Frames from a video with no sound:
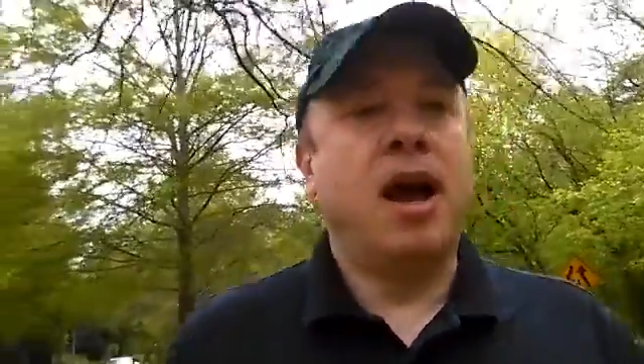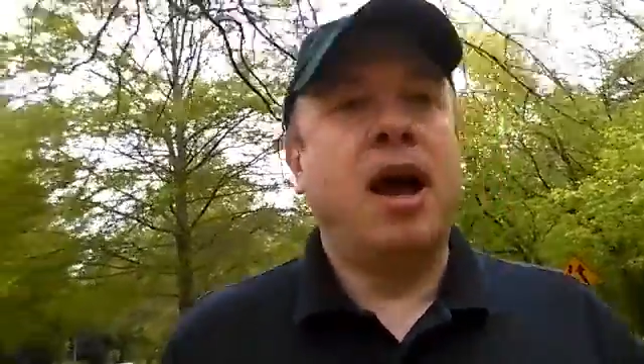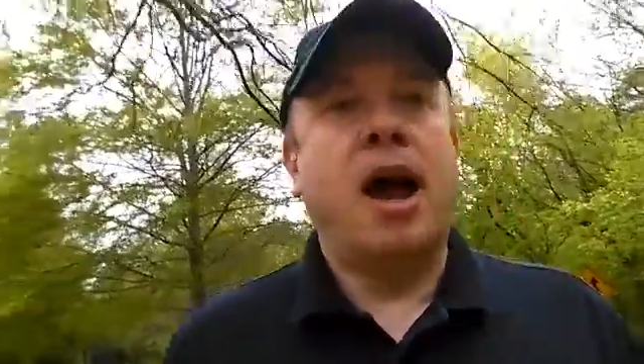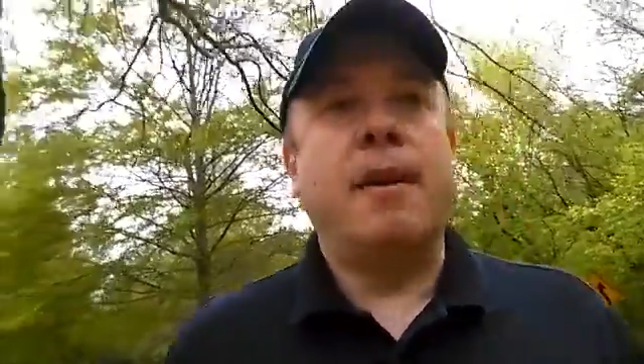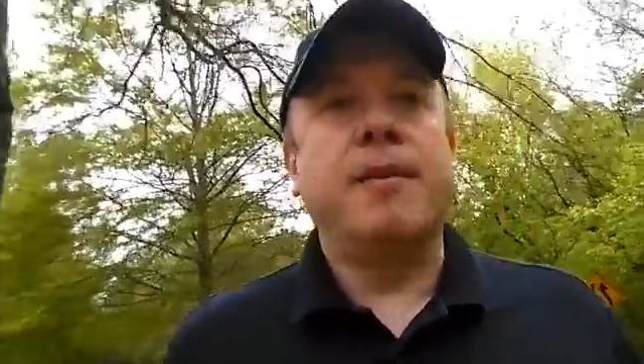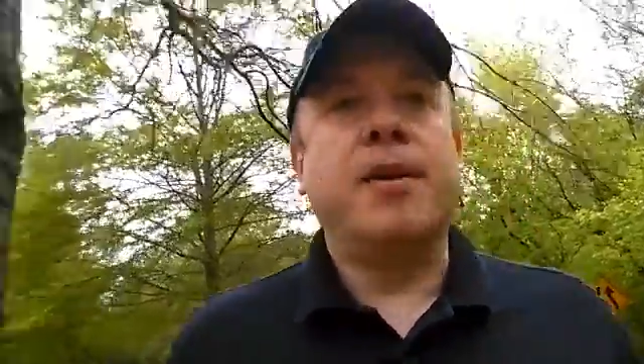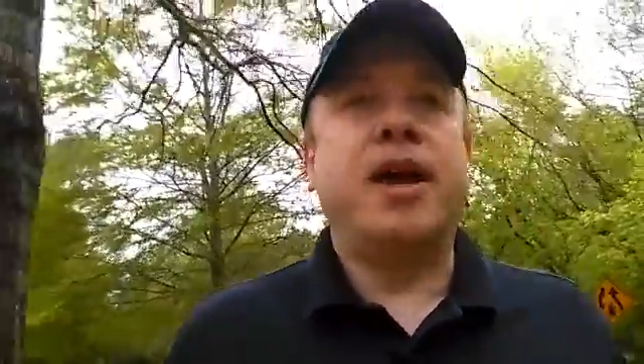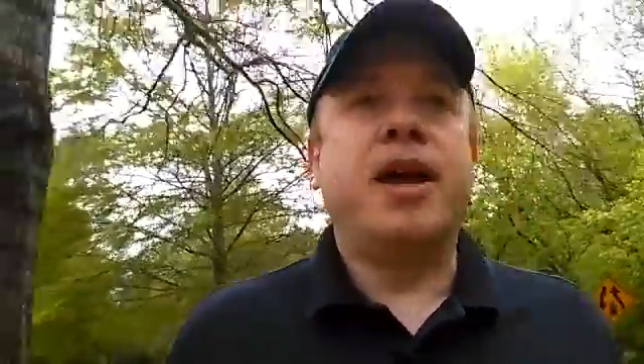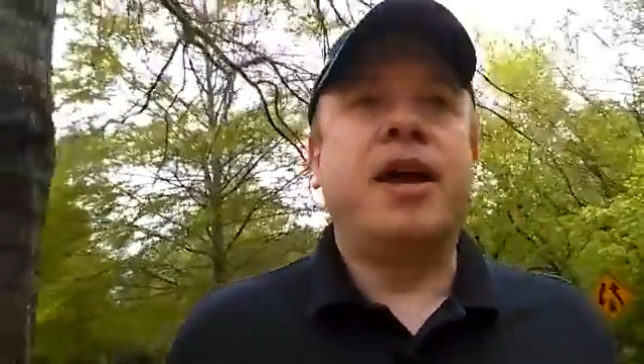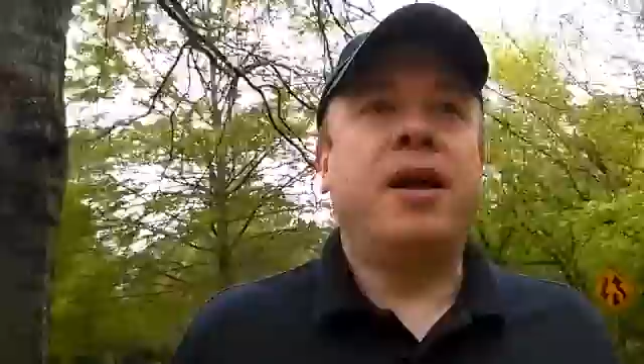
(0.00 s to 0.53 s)

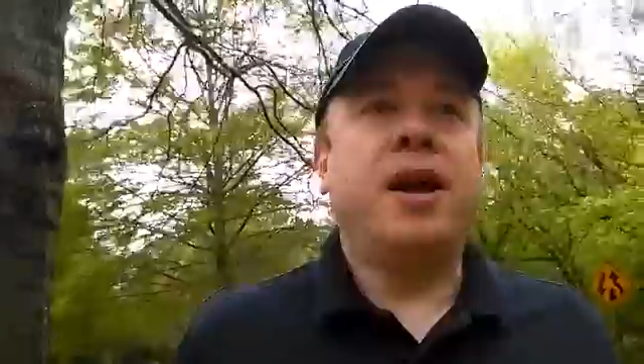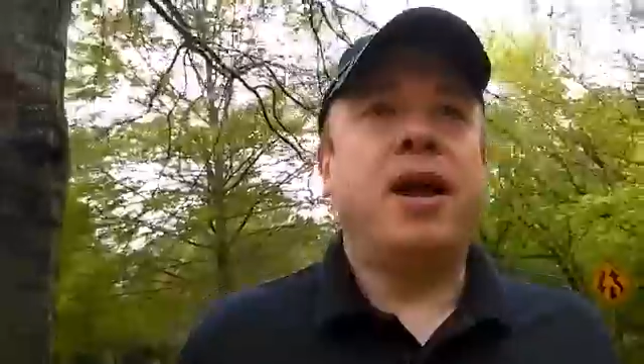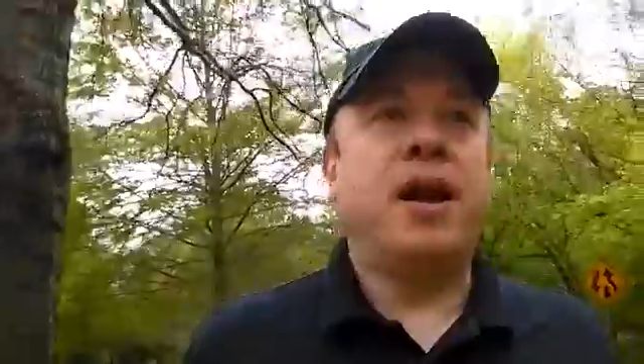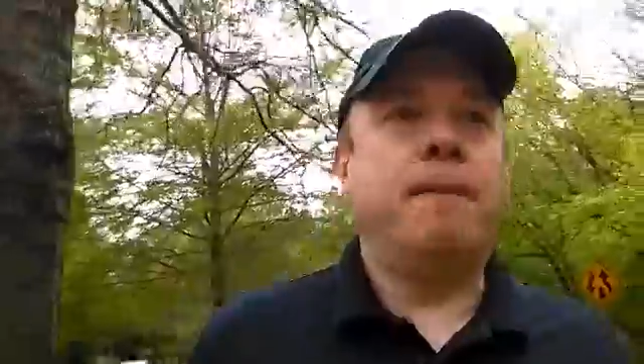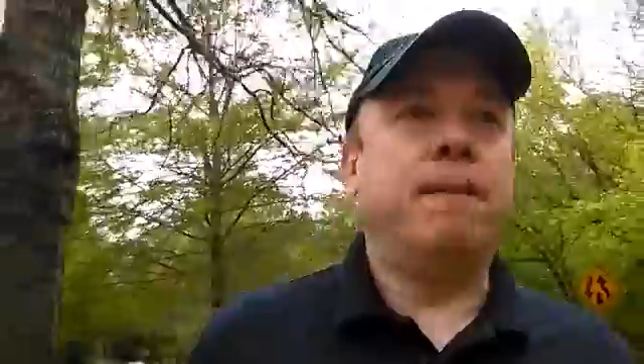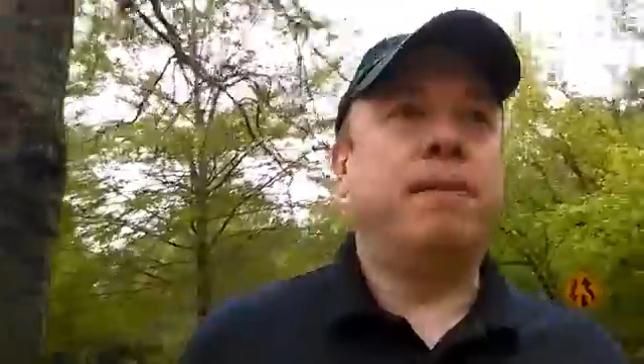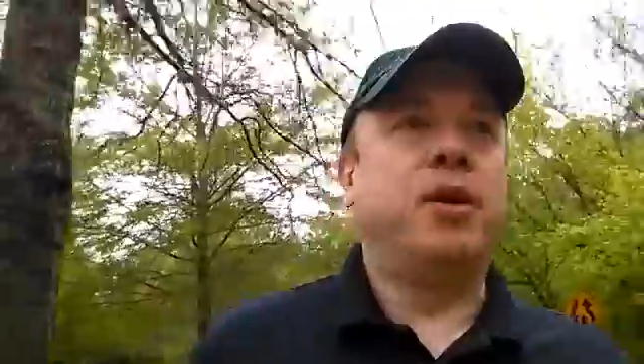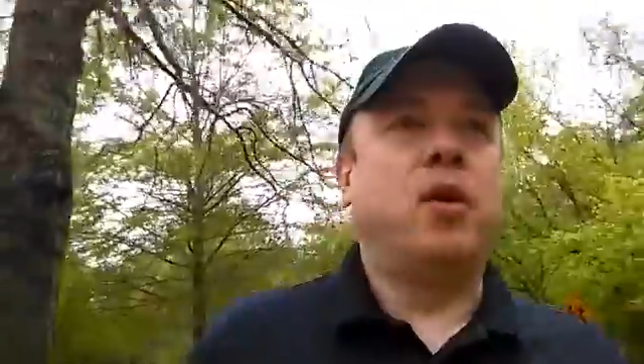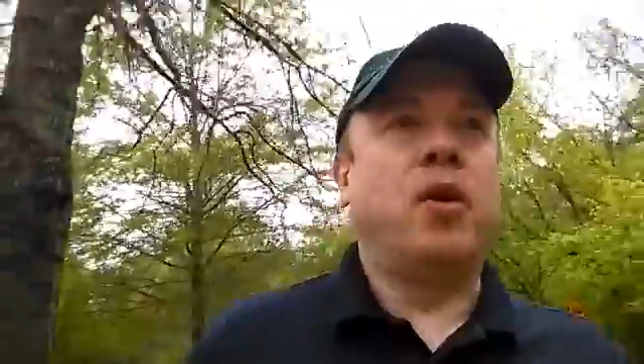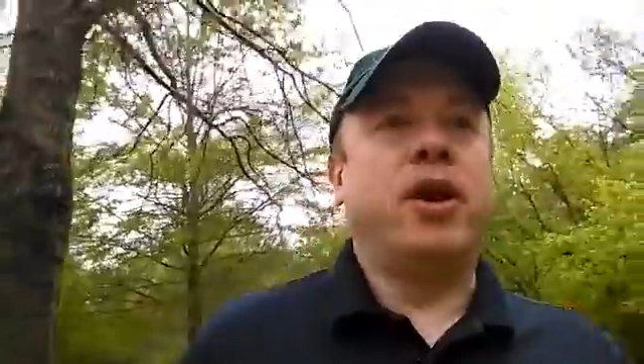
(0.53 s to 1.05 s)
I'm going to
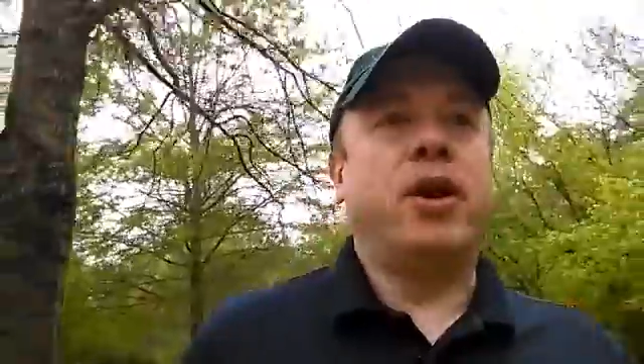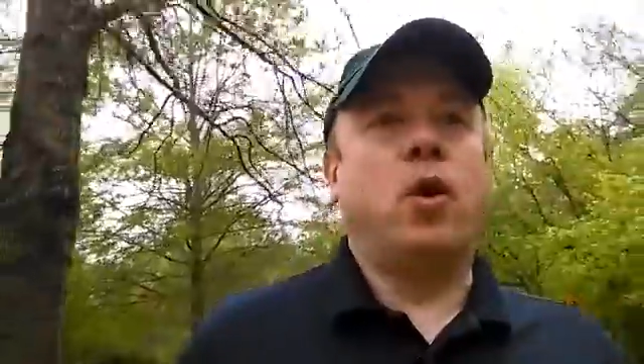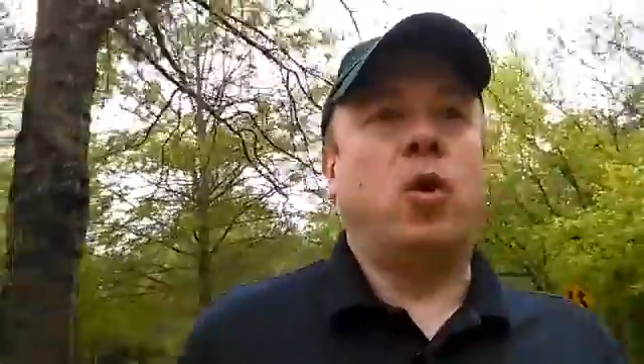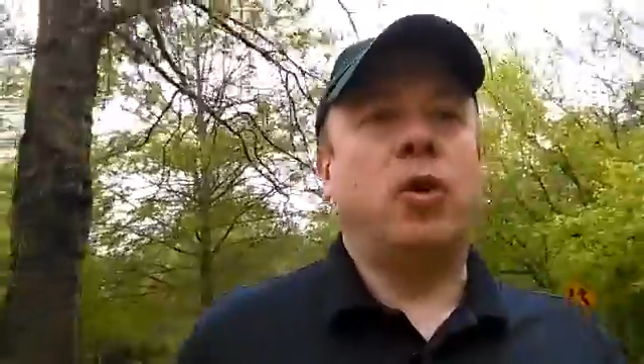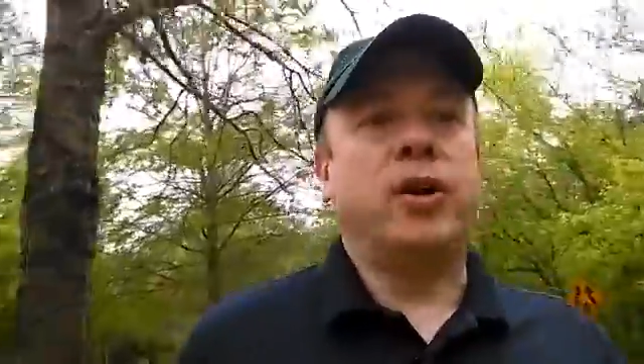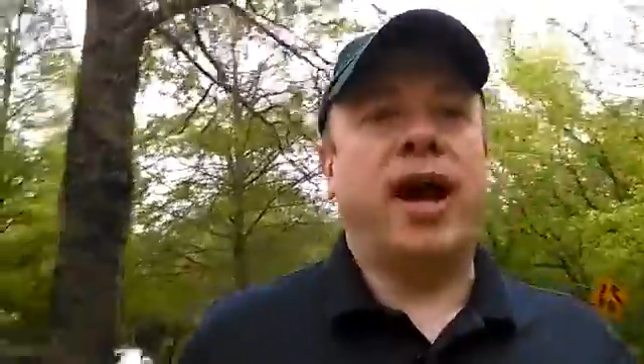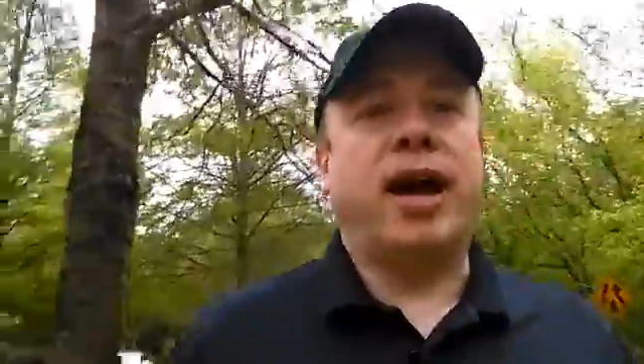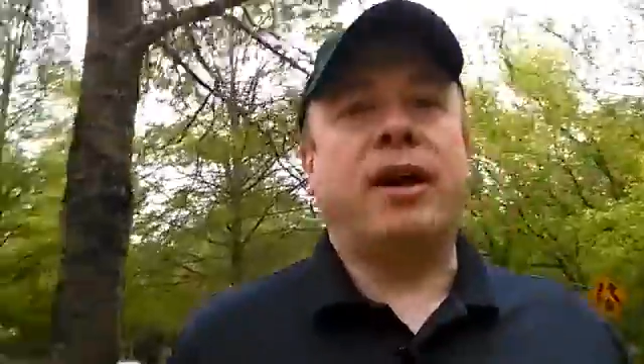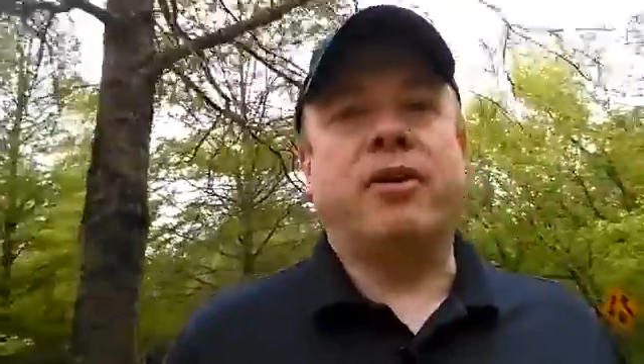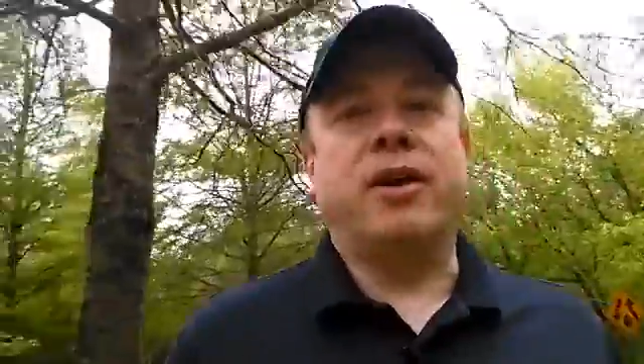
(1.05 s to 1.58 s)
employ an
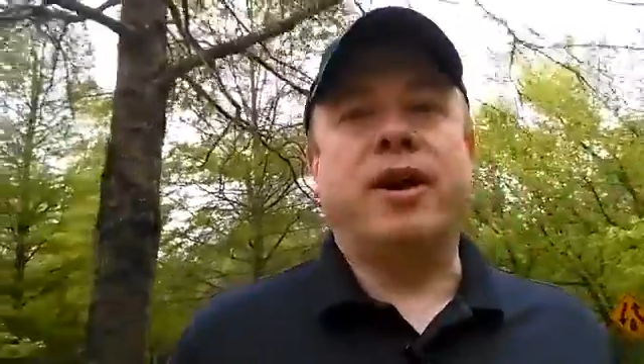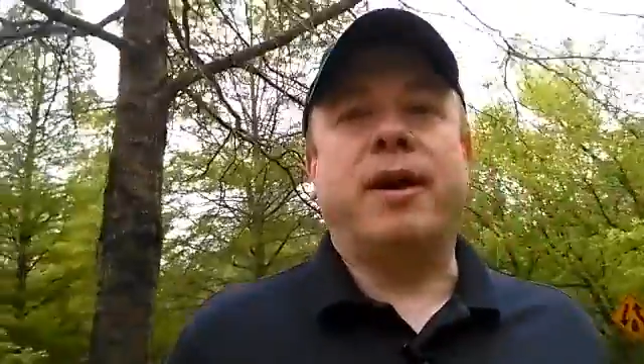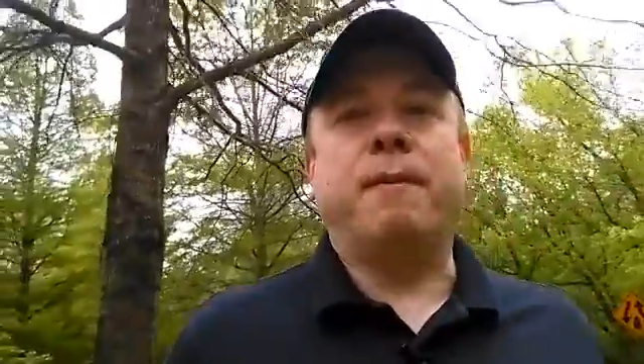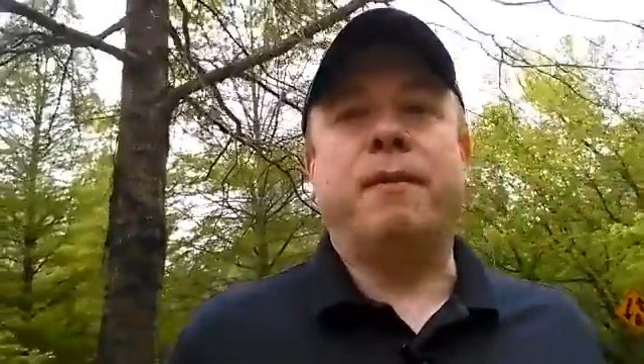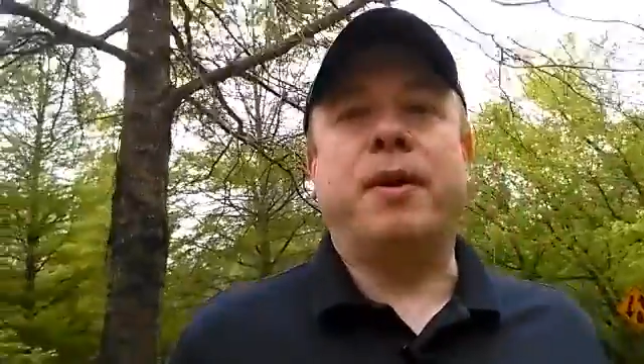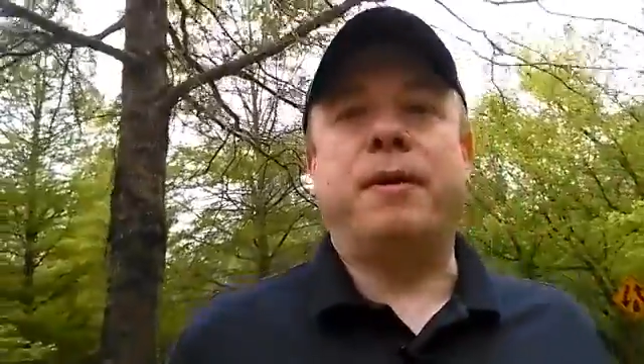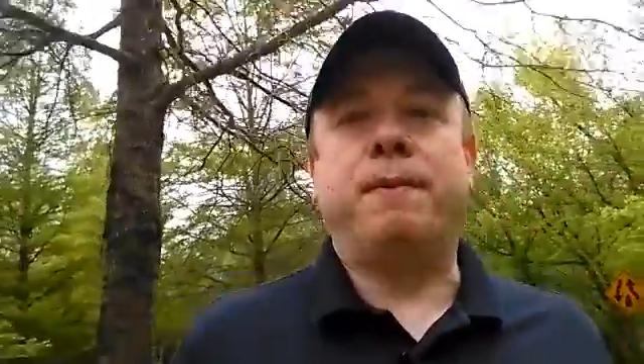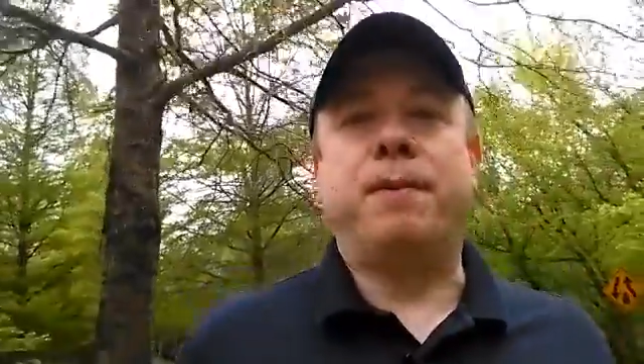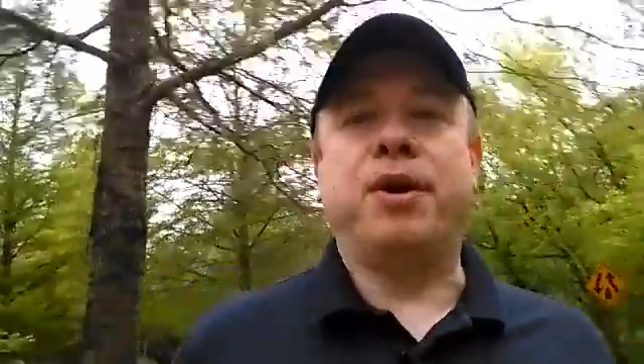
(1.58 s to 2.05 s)
old acronym but